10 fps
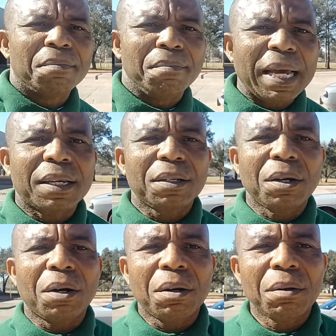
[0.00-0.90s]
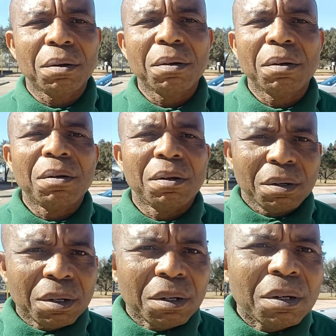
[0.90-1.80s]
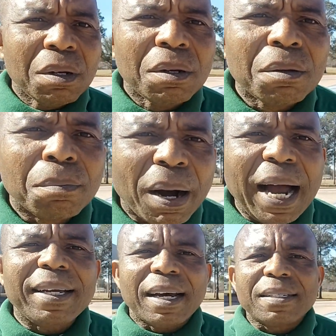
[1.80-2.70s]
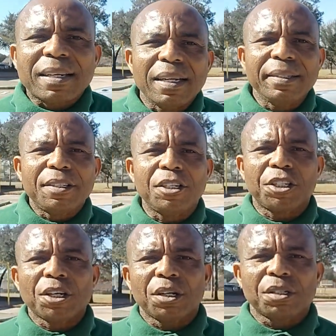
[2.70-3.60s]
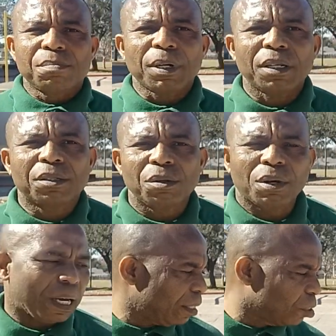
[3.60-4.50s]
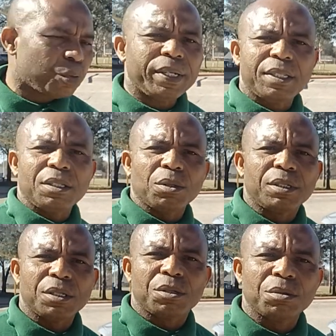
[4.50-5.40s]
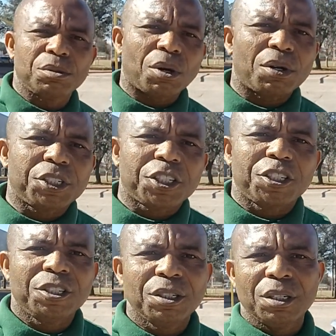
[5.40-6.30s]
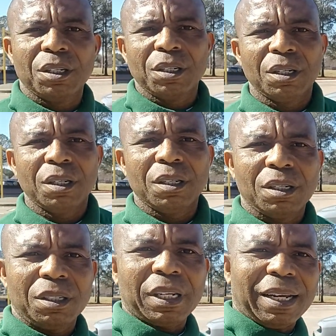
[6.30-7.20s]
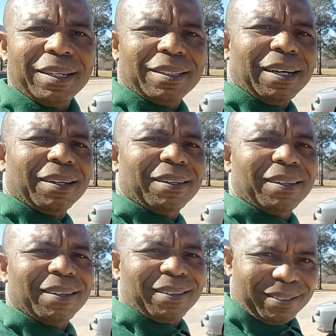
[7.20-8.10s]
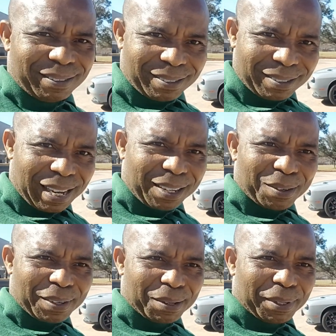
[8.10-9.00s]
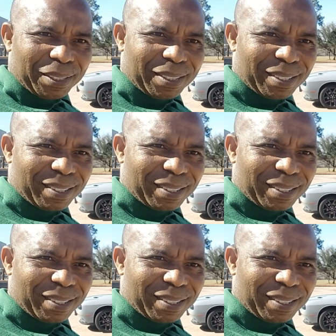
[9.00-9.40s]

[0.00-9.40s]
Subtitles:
make your buying and selling decisions, you need to look at the 2022 Dodge Challenger. Thank you very much.